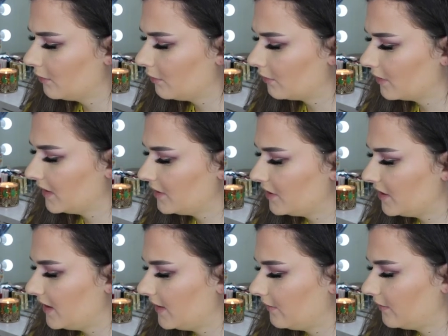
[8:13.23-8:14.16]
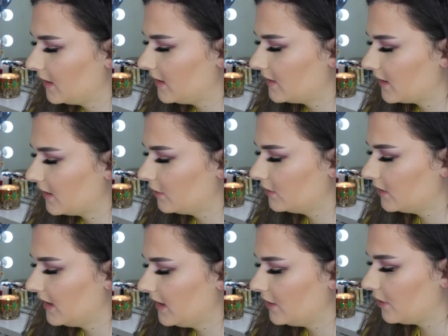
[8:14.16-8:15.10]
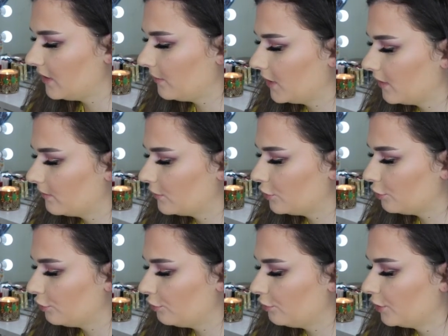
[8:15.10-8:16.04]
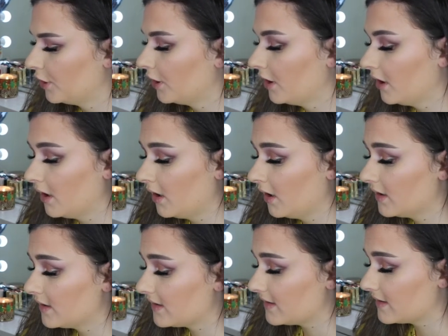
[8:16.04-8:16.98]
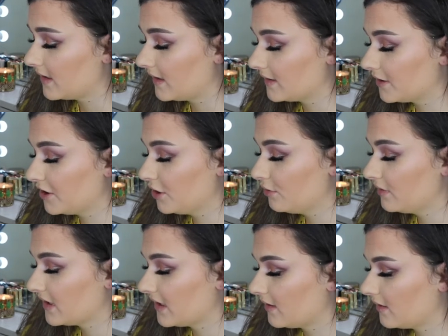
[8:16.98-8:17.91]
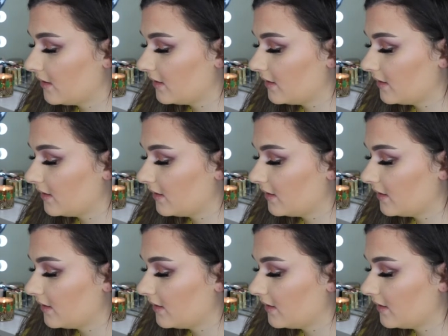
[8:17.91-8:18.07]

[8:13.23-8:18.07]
orange gift is a holiday dream come true. says it has chilled, ta